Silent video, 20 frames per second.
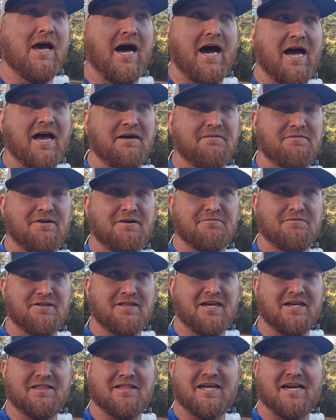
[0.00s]
I have
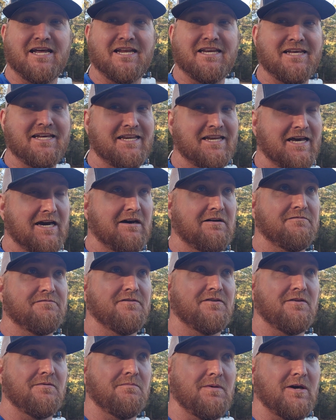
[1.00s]
everything that I need now
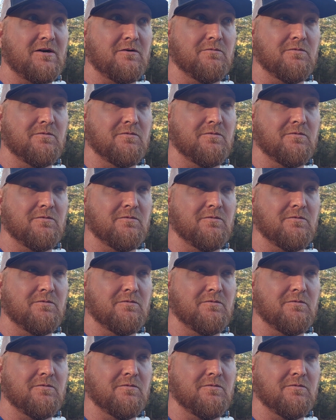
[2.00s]
for the metal